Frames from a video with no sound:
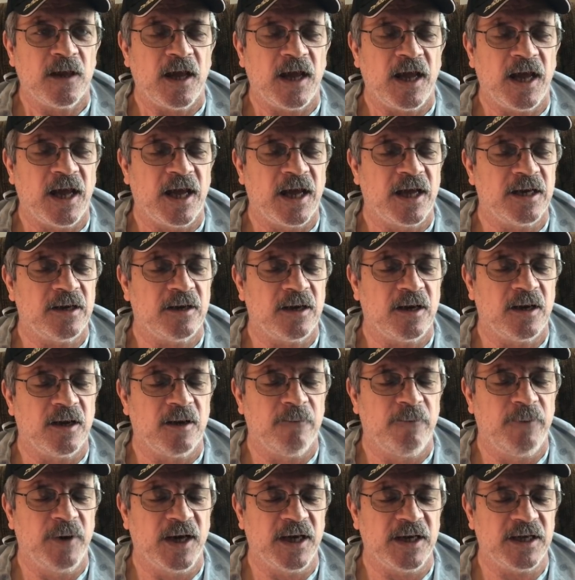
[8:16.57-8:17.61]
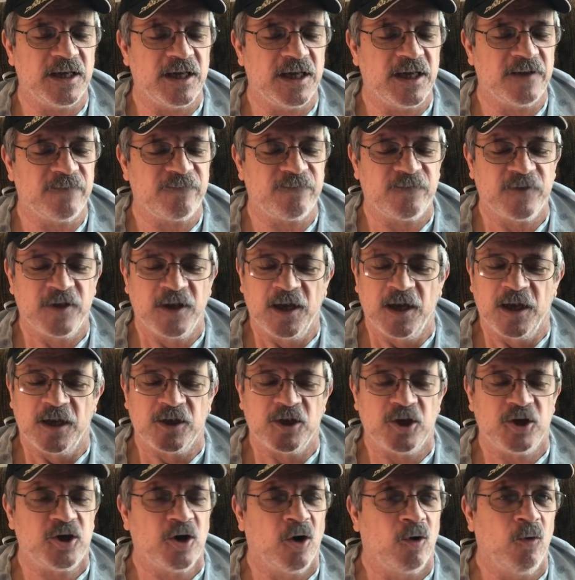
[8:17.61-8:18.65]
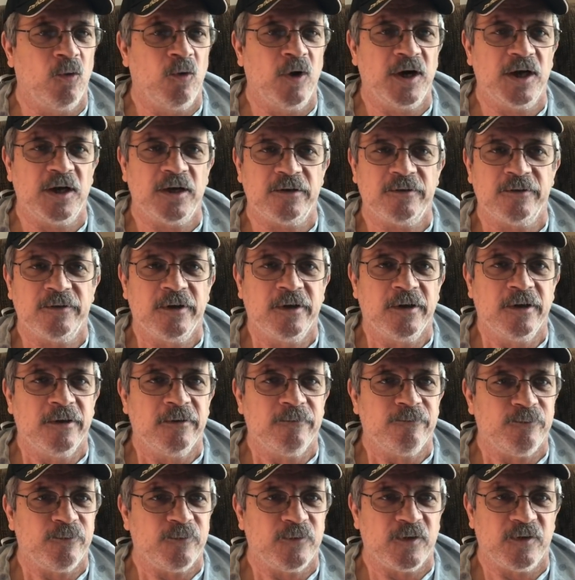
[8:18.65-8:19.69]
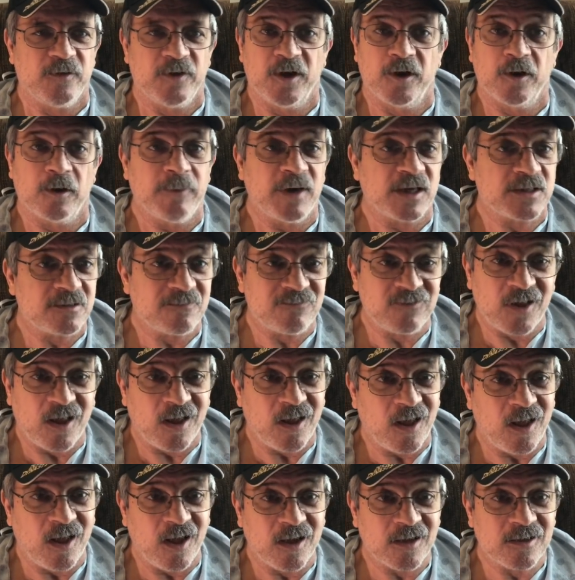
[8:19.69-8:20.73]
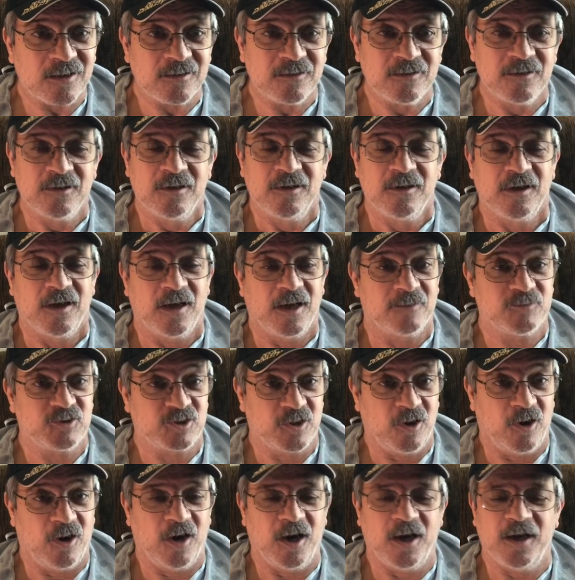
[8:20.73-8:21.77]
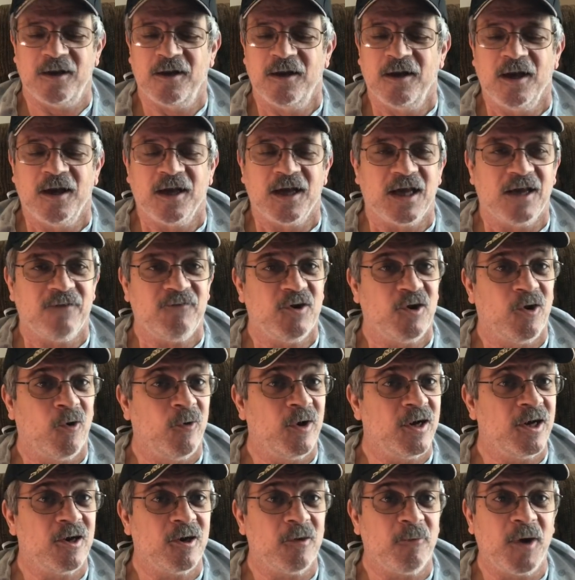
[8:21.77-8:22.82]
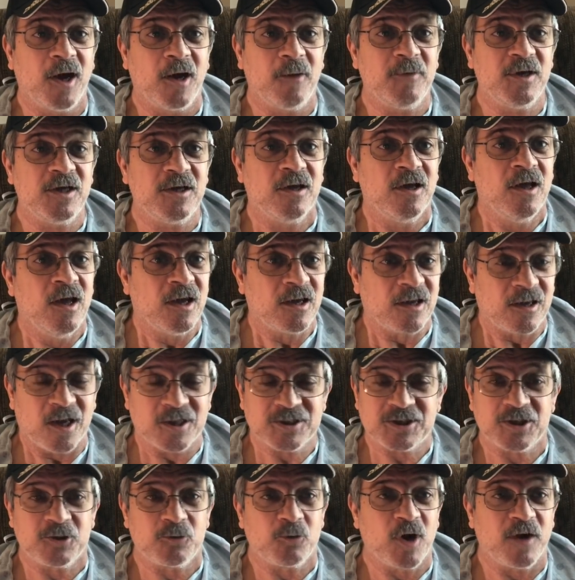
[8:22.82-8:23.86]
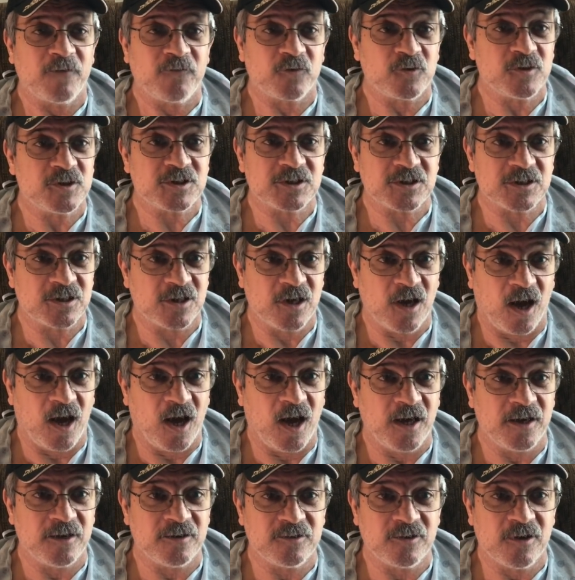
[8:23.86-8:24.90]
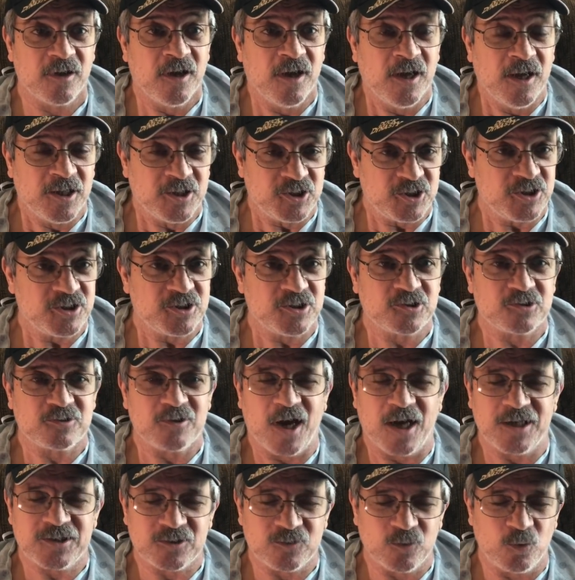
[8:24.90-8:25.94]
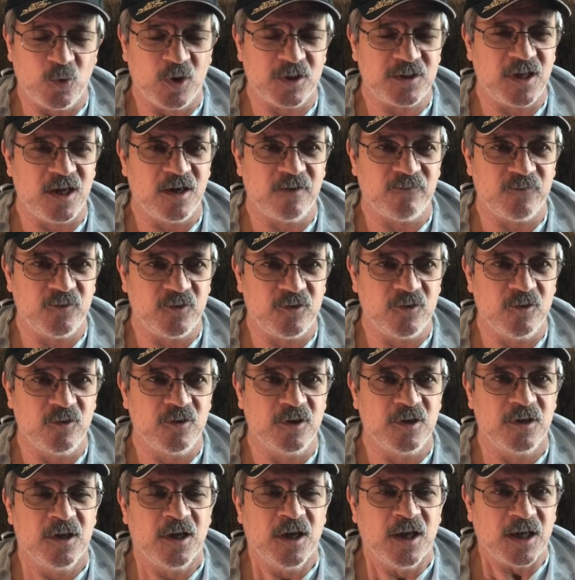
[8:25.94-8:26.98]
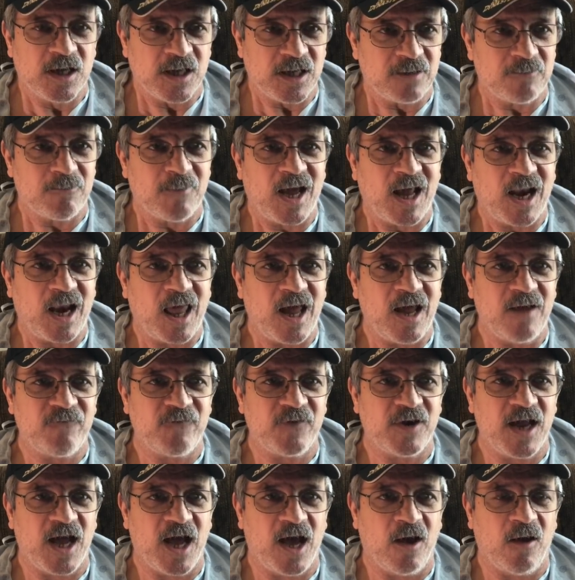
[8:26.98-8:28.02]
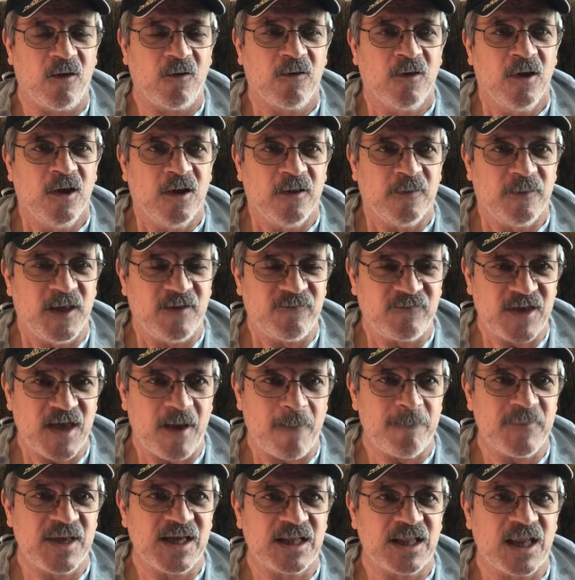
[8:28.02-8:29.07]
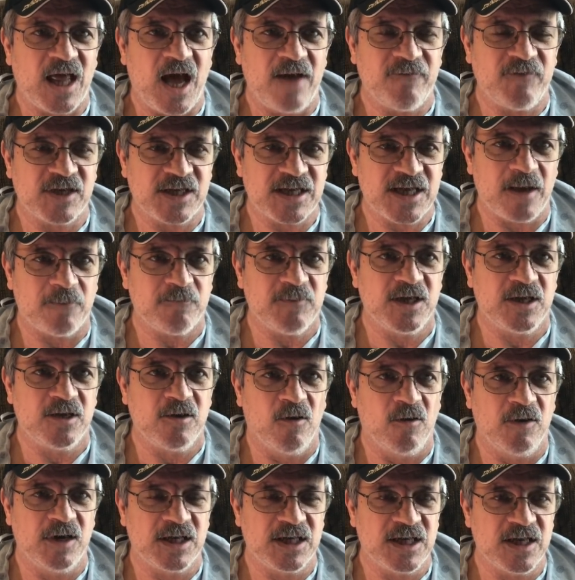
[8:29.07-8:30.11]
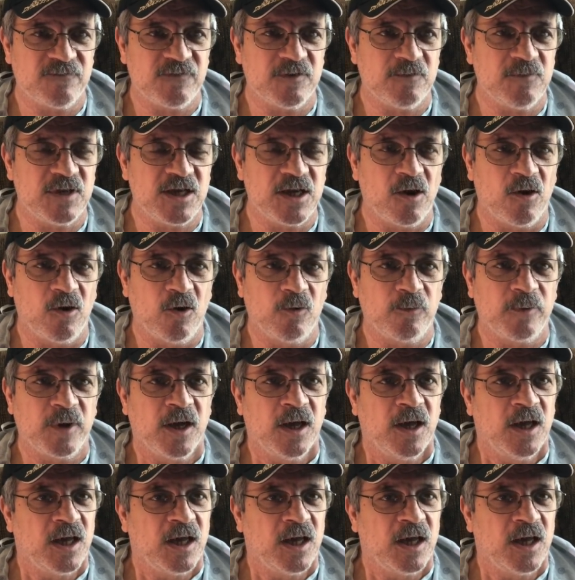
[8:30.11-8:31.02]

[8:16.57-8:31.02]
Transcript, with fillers: And but if you don't want to hear about the blog, I'm sorry. If you don't want to hear about me constantly referencing God and Jesus Christ and what they're doing in my life and how they've kept me alive and kept me going and given me hope.